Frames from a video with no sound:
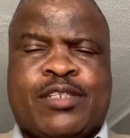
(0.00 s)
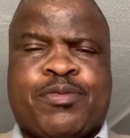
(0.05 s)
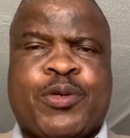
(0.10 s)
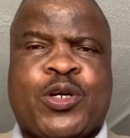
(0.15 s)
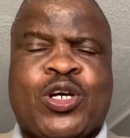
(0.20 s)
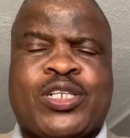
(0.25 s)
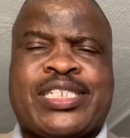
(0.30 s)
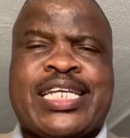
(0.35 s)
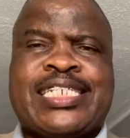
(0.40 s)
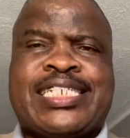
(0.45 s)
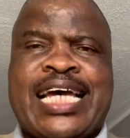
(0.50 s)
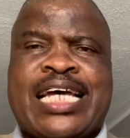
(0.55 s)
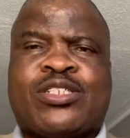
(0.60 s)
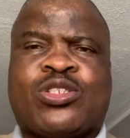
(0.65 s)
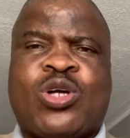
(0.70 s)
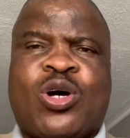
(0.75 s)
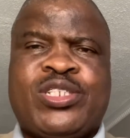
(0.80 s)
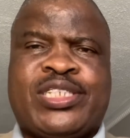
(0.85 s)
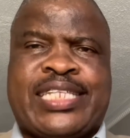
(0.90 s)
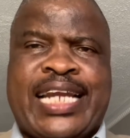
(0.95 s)
because they just
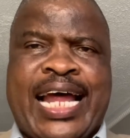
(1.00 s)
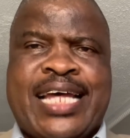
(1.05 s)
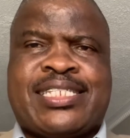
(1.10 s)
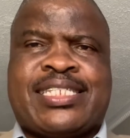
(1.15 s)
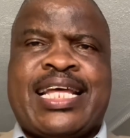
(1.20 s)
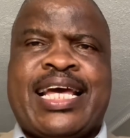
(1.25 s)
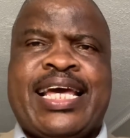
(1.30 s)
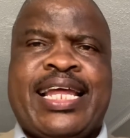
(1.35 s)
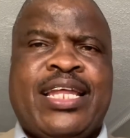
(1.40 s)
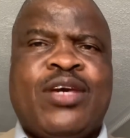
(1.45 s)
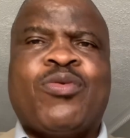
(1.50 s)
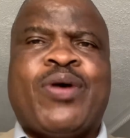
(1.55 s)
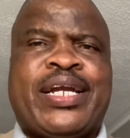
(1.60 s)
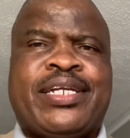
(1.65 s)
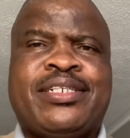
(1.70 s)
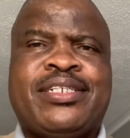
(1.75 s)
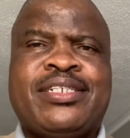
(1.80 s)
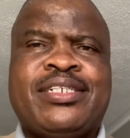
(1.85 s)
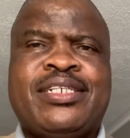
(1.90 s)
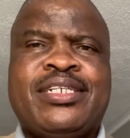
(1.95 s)
don't trust anyone,
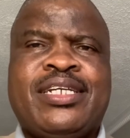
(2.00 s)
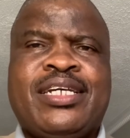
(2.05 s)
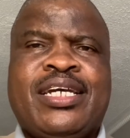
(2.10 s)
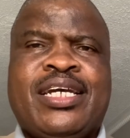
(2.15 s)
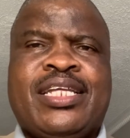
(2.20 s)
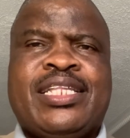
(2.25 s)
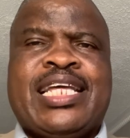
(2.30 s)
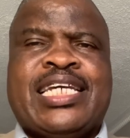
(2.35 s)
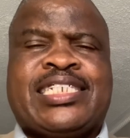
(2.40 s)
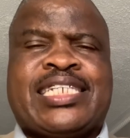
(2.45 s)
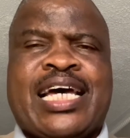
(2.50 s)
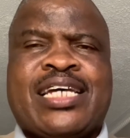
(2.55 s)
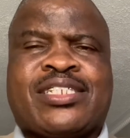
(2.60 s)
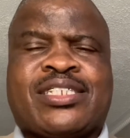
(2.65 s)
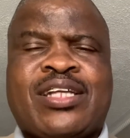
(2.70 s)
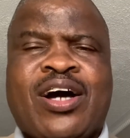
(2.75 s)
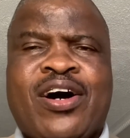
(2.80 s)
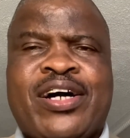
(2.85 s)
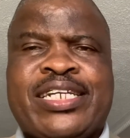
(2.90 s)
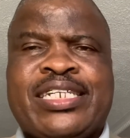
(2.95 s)
they just
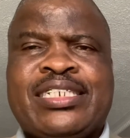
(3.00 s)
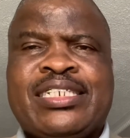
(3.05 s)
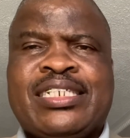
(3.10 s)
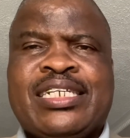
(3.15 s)
don't